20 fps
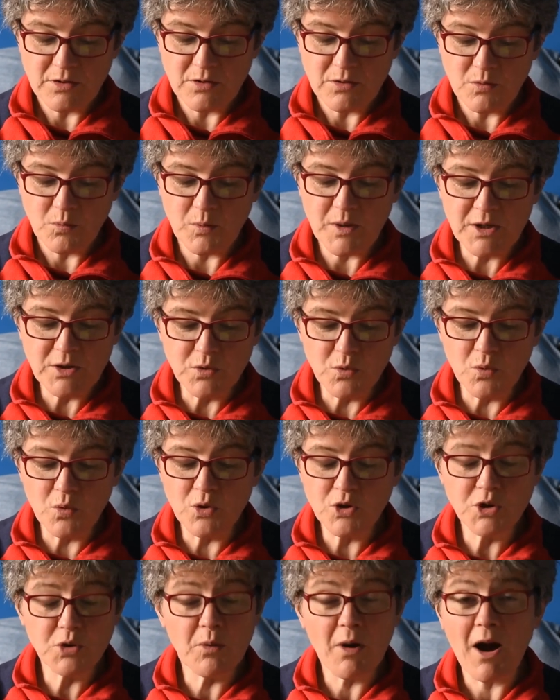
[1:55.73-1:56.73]
We know
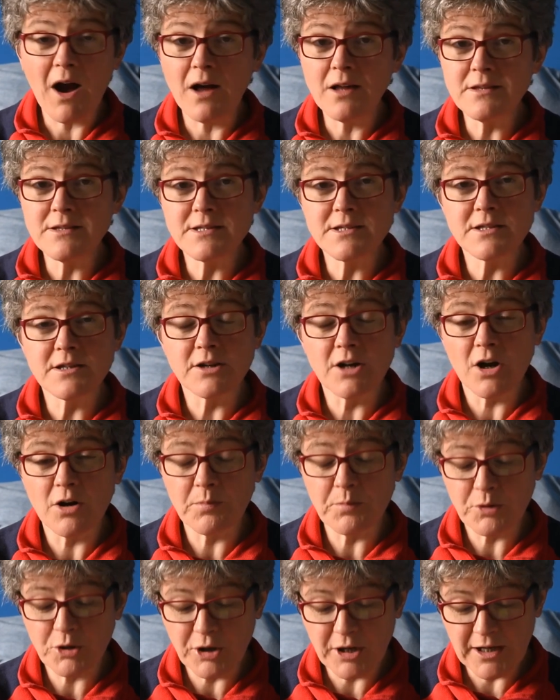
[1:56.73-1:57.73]
you answer our
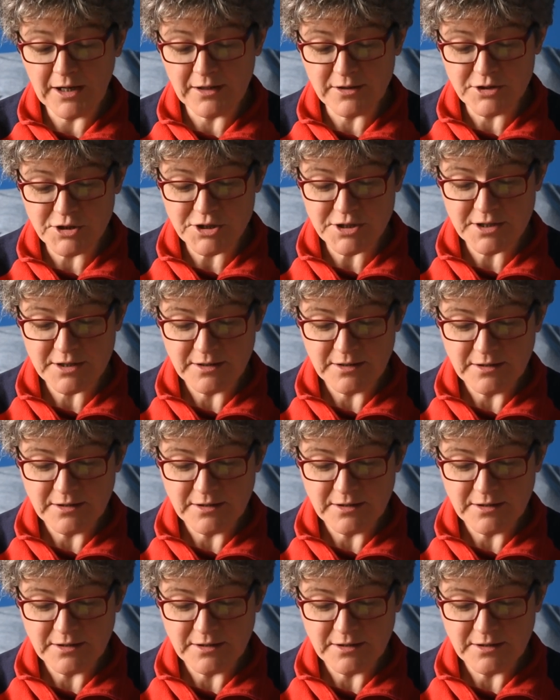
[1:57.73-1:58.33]
prayers.